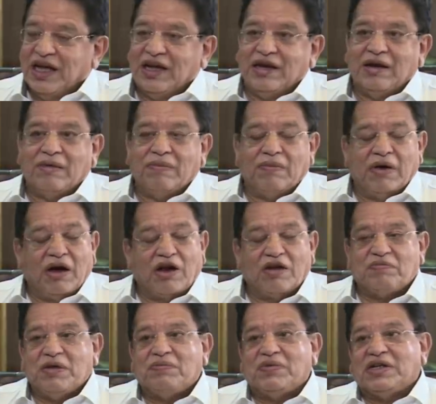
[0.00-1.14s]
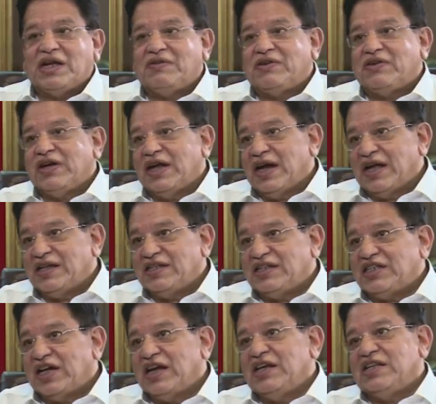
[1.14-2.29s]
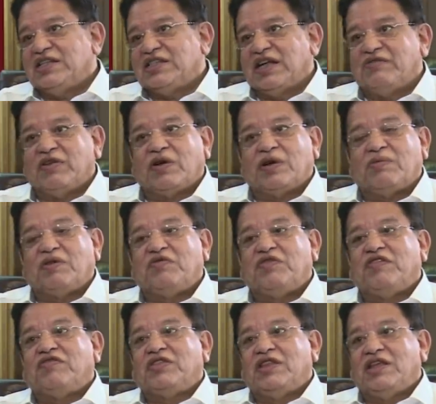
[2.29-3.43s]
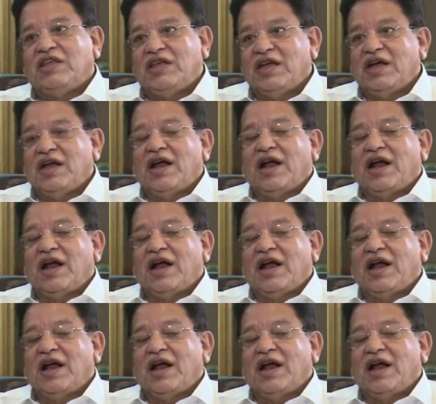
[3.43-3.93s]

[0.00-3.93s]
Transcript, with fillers: and a lot of people never realize that China itself, they've got about 50